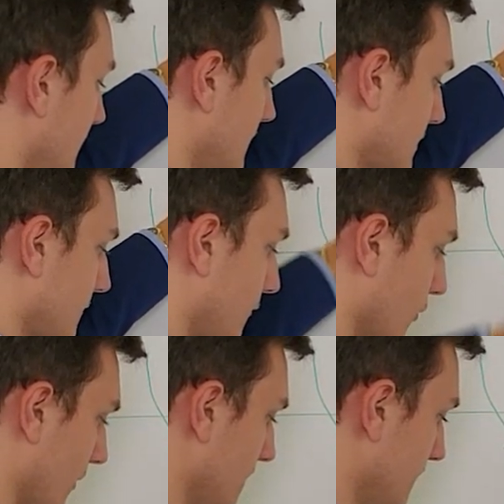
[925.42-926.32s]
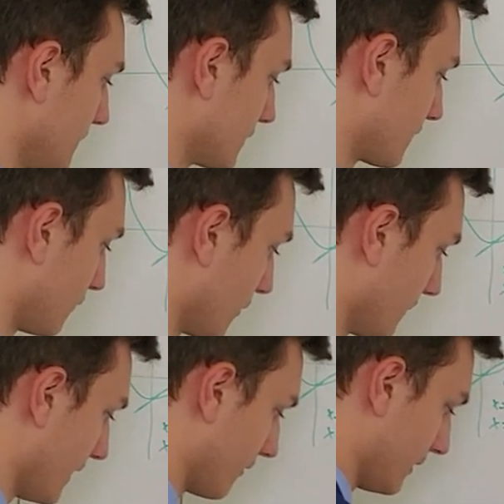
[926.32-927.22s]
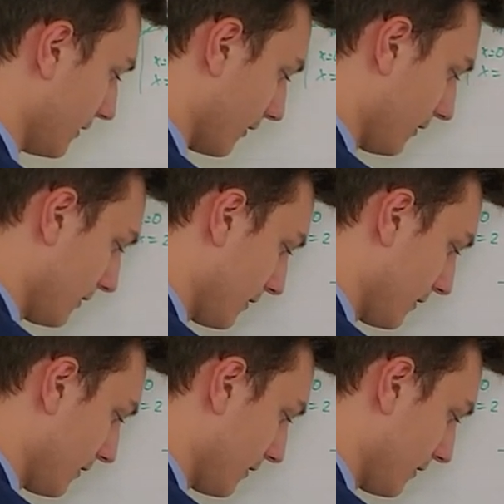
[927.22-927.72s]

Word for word: this form down here,